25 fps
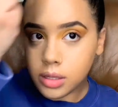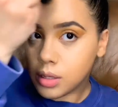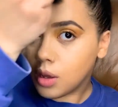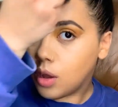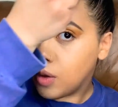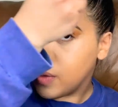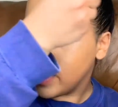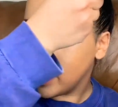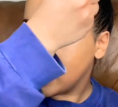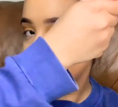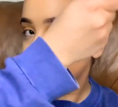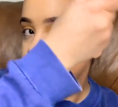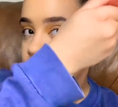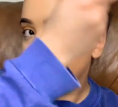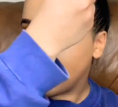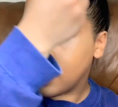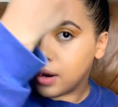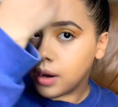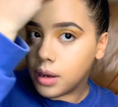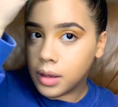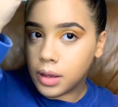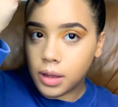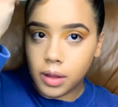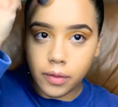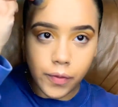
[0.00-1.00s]
always
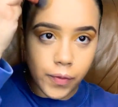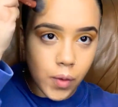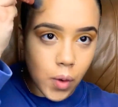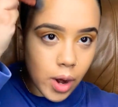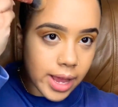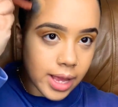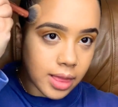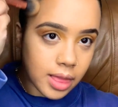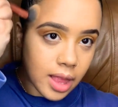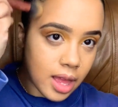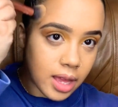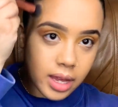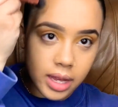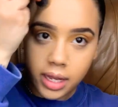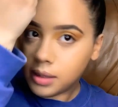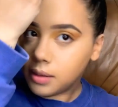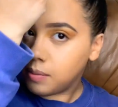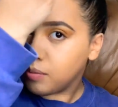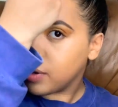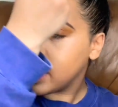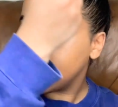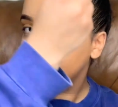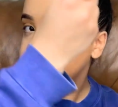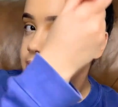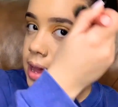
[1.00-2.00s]
your forehead line,
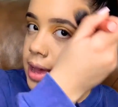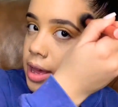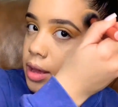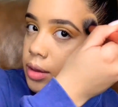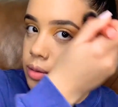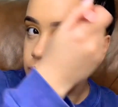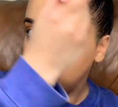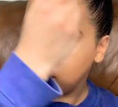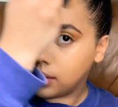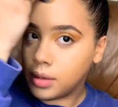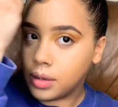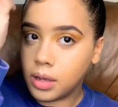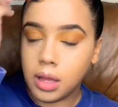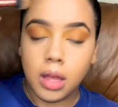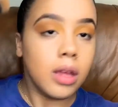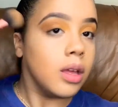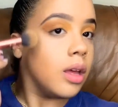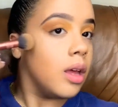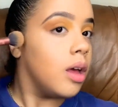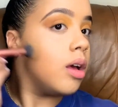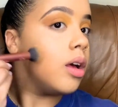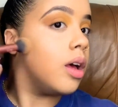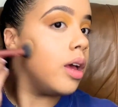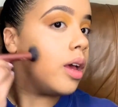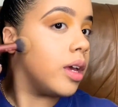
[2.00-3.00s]
bring it down,
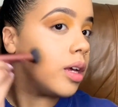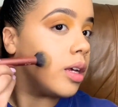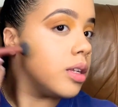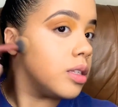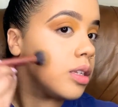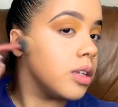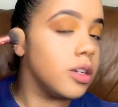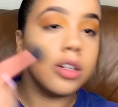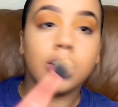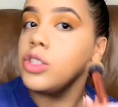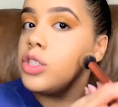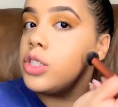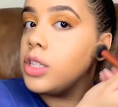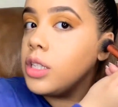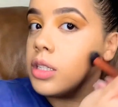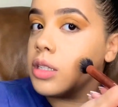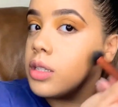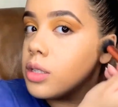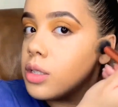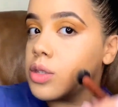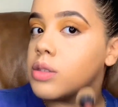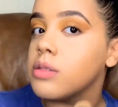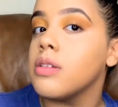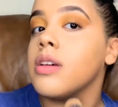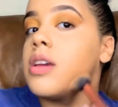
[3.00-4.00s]
and your
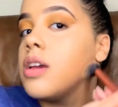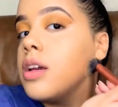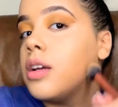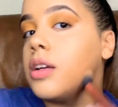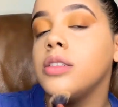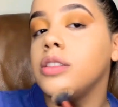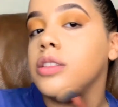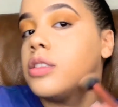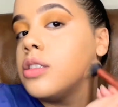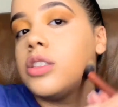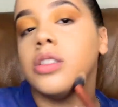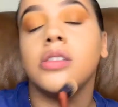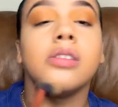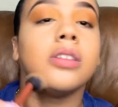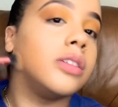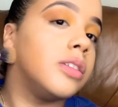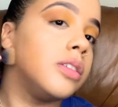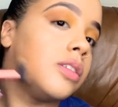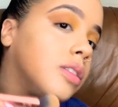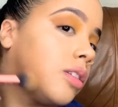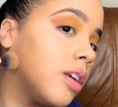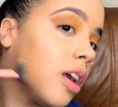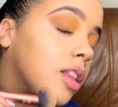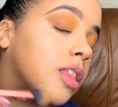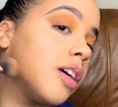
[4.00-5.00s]
cheeks and your chin
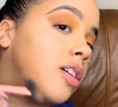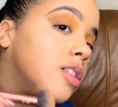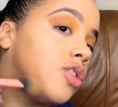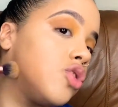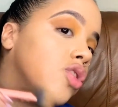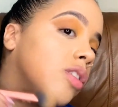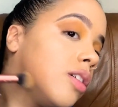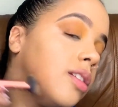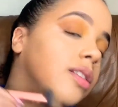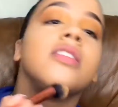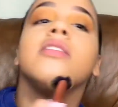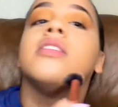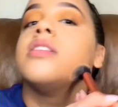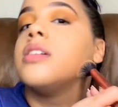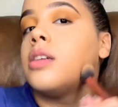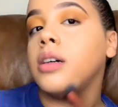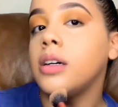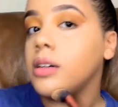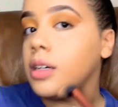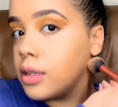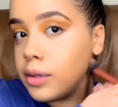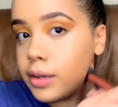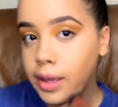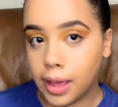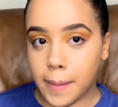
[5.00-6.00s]
to get that jawline
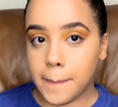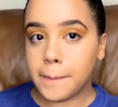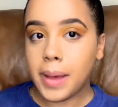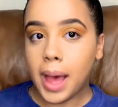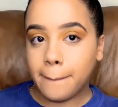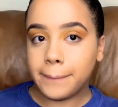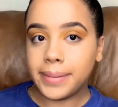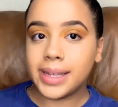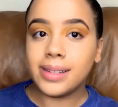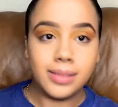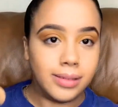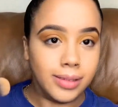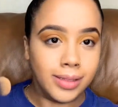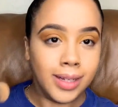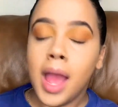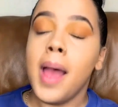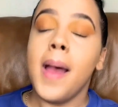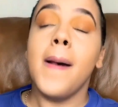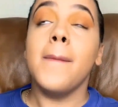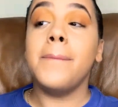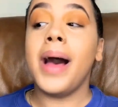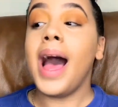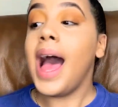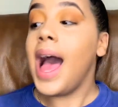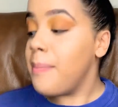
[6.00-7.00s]
on and popping,
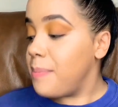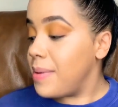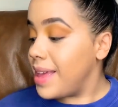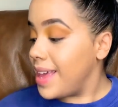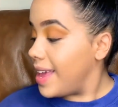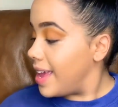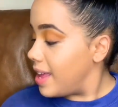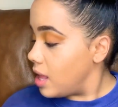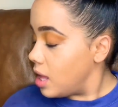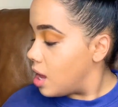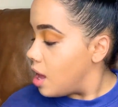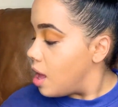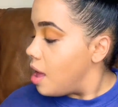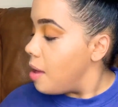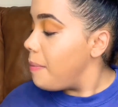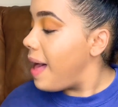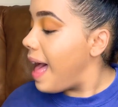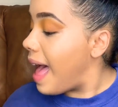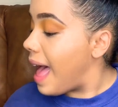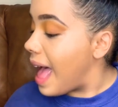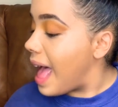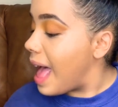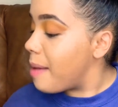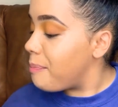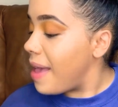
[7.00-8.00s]
popping,
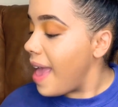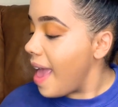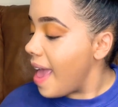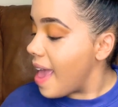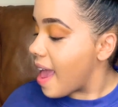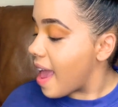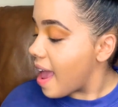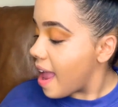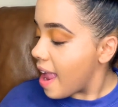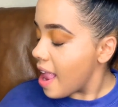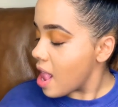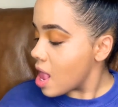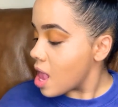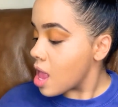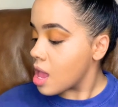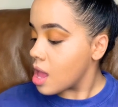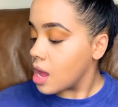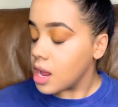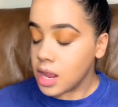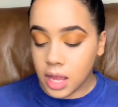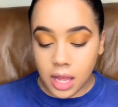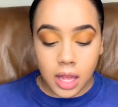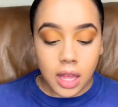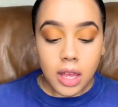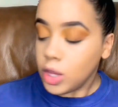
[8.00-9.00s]
popping.
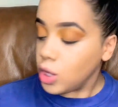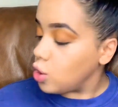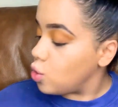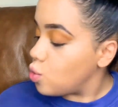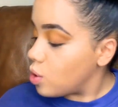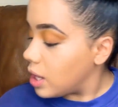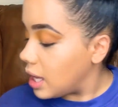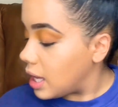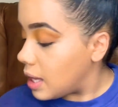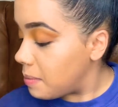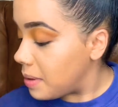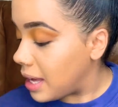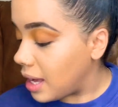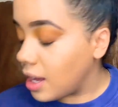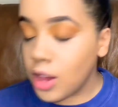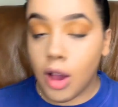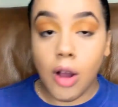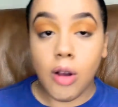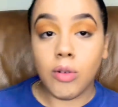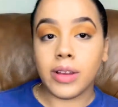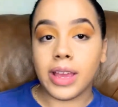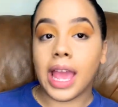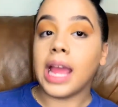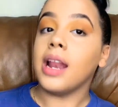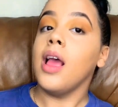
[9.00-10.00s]
You hear me
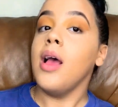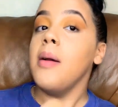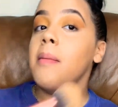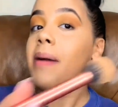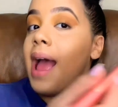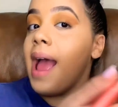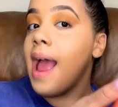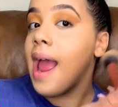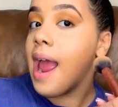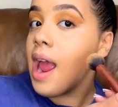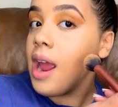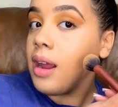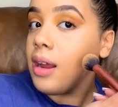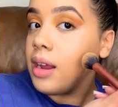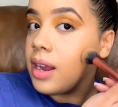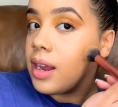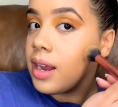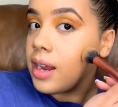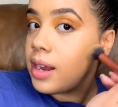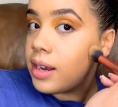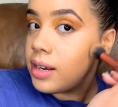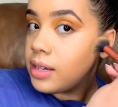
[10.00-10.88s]
on it.